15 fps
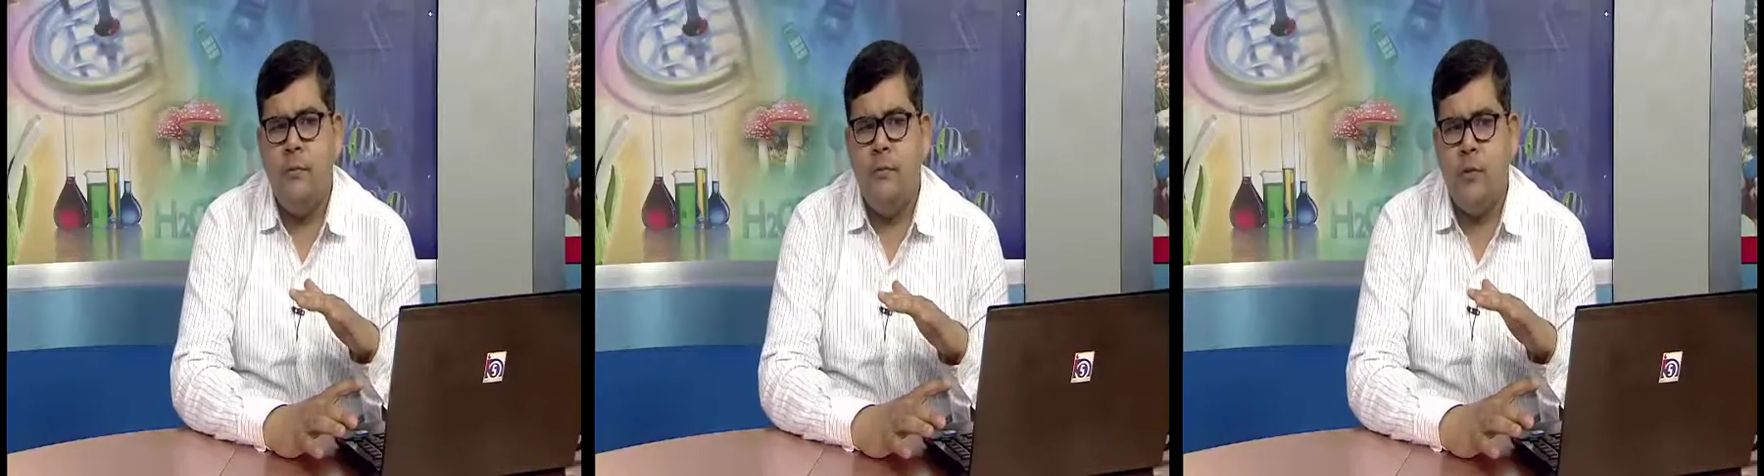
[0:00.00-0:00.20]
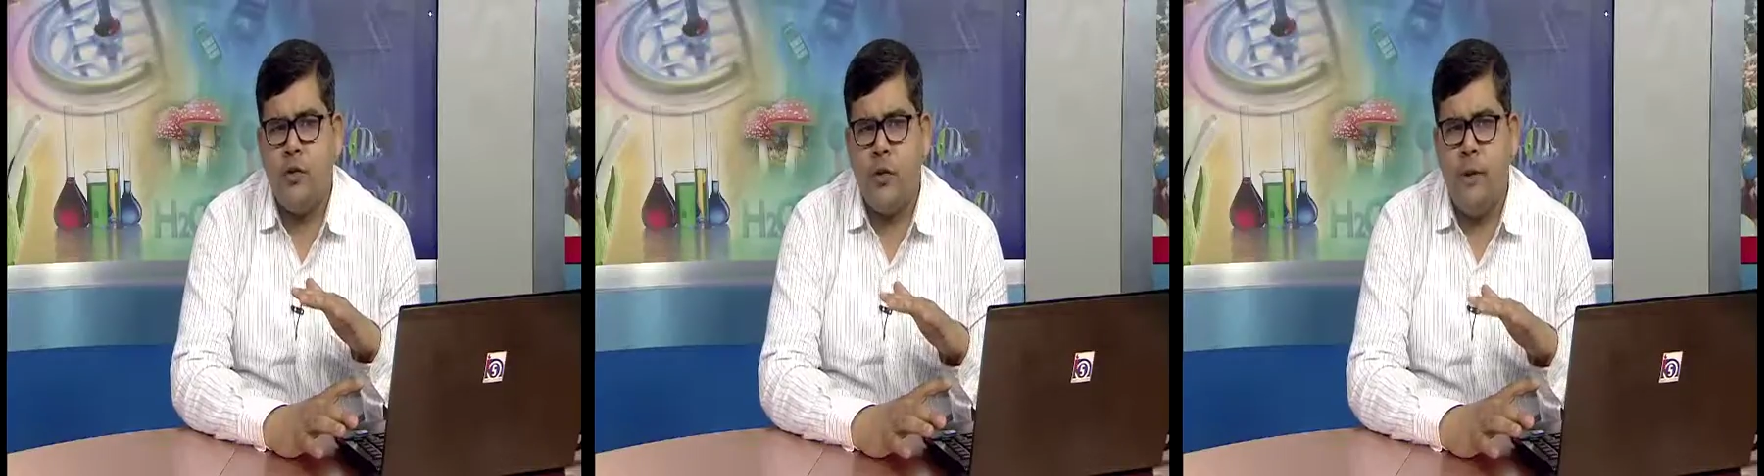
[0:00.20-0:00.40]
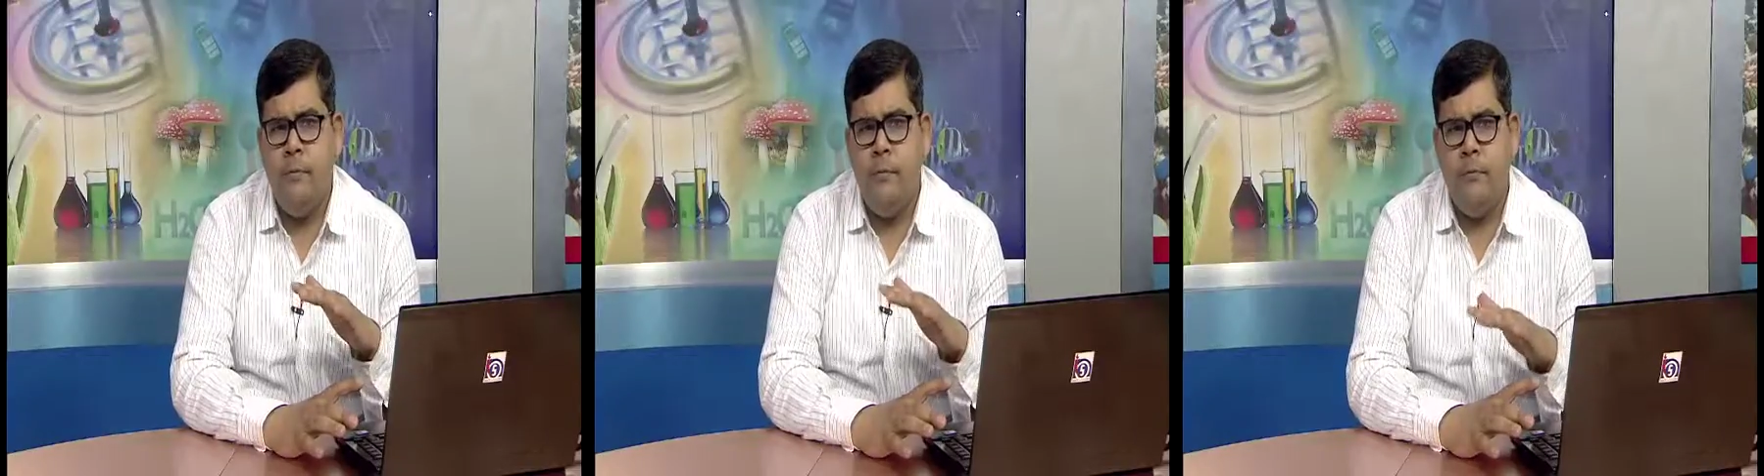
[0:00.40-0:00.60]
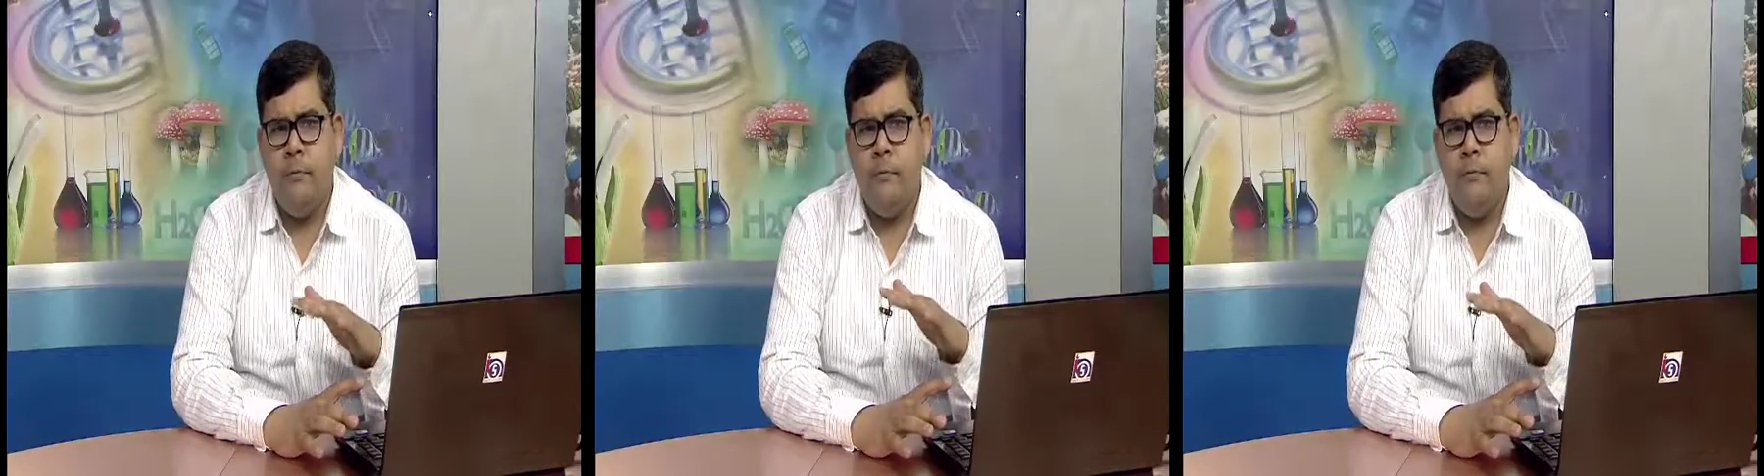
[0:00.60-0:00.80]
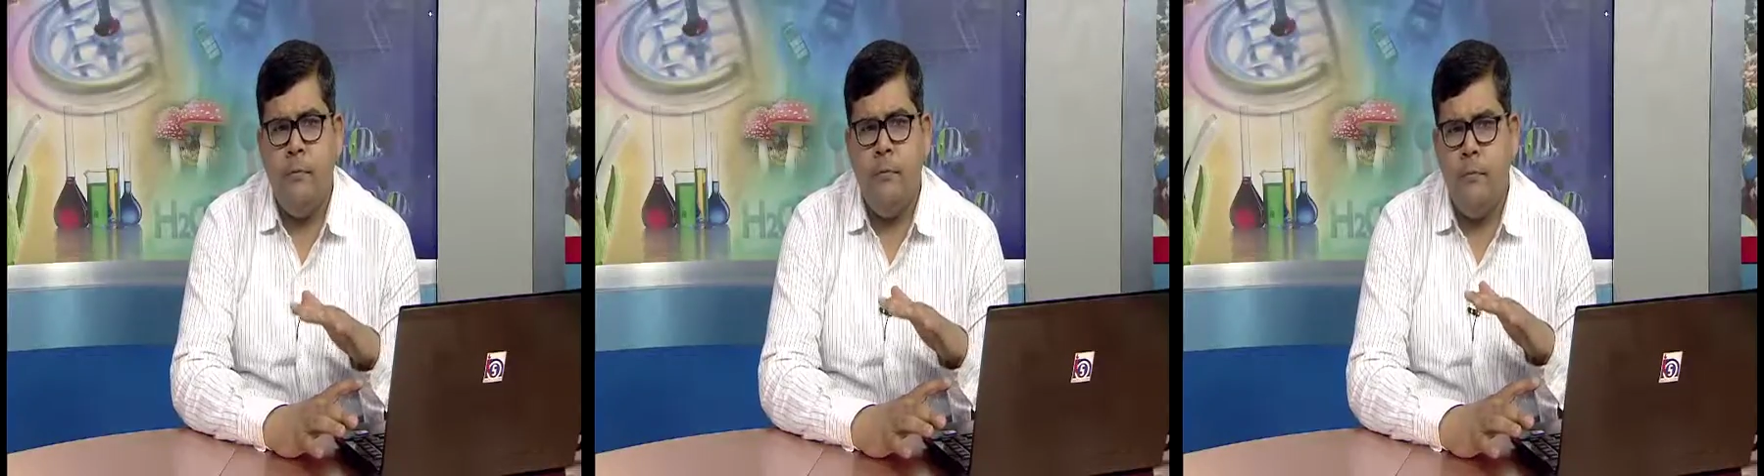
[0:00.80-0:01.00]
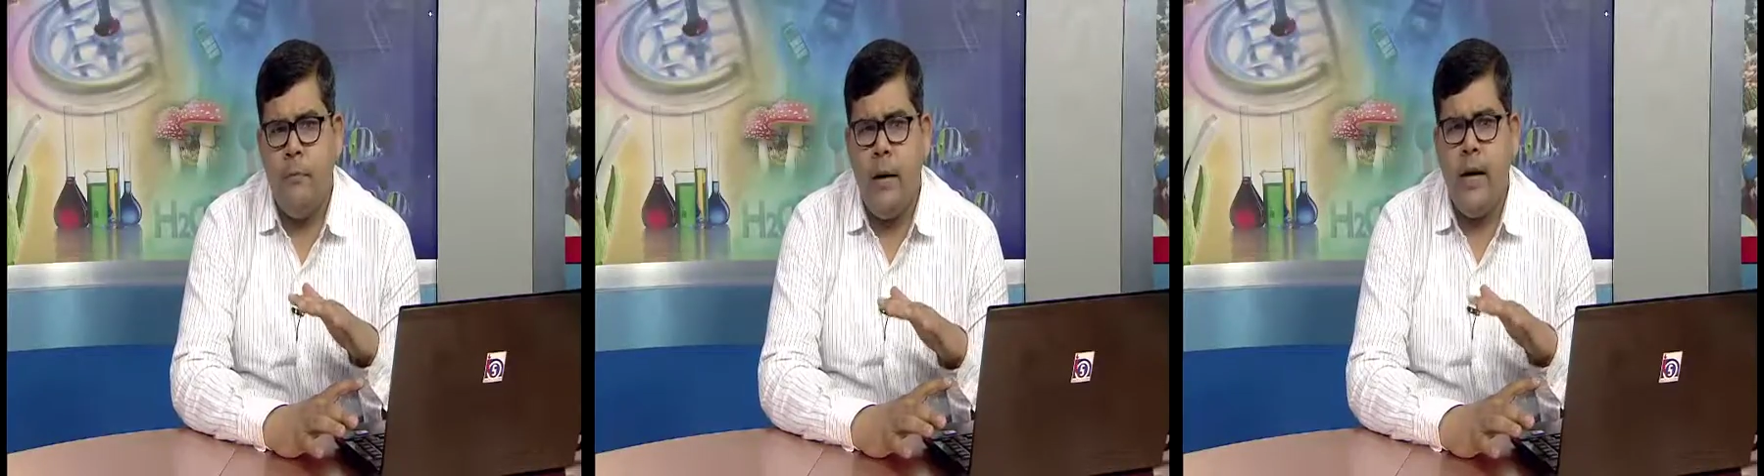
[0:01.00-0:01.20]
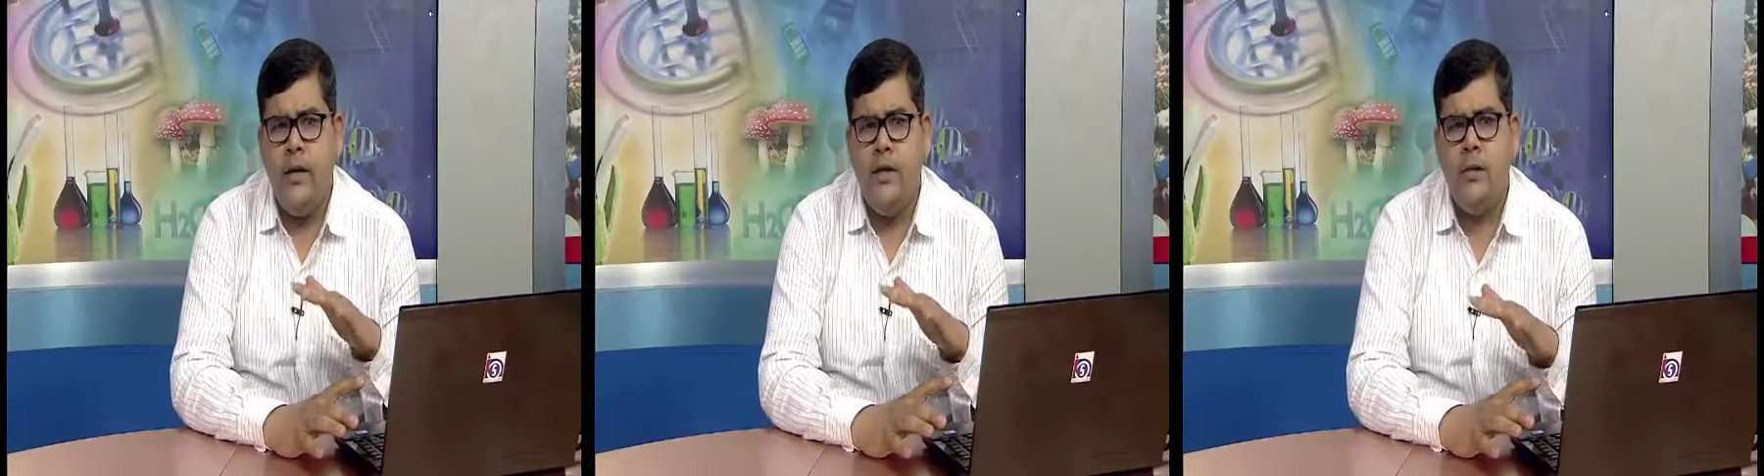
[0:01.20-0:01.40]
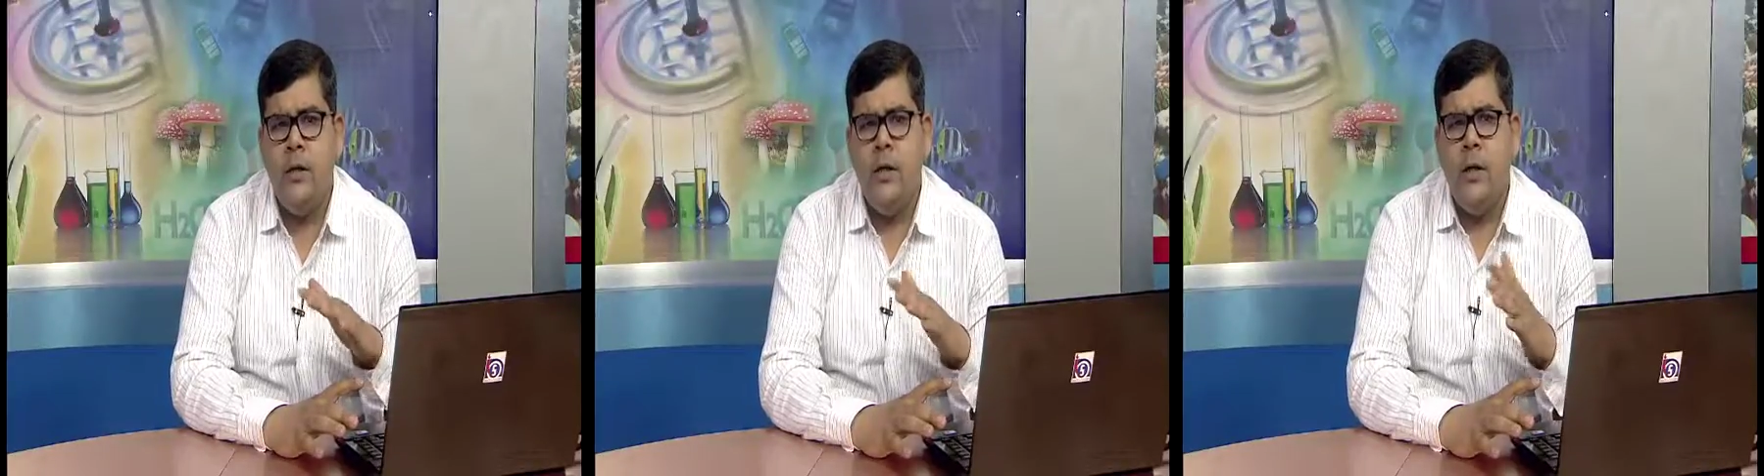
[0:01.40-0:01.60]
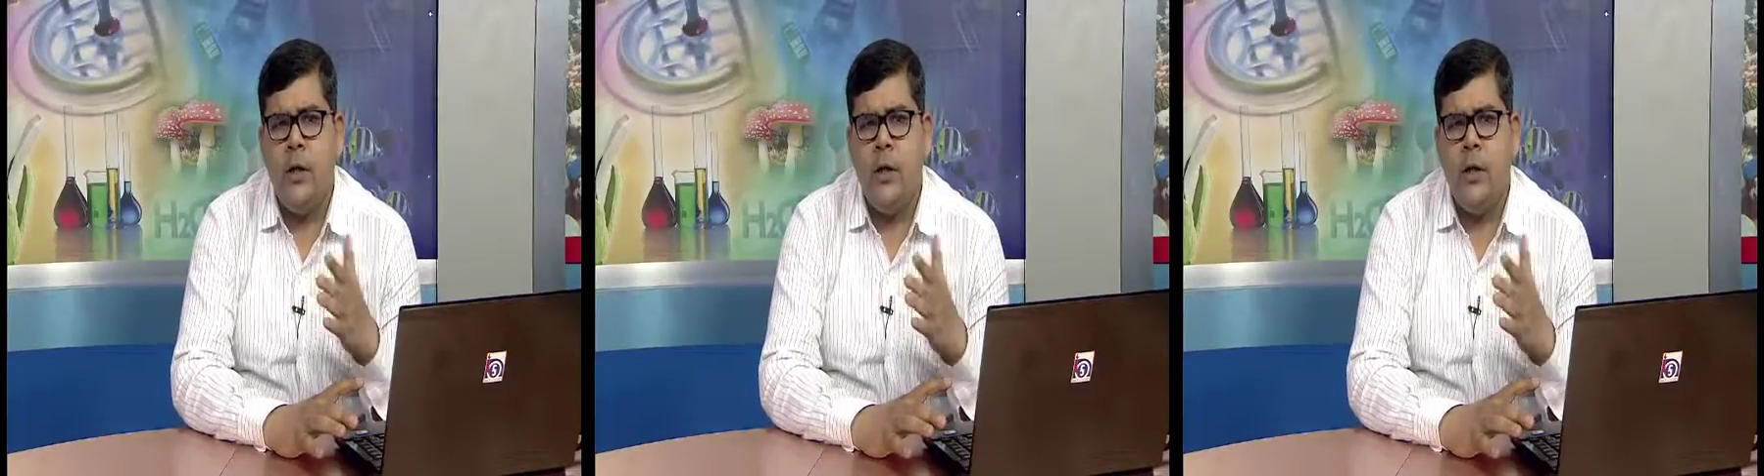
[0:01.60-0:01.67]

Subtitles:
Muslim marriage.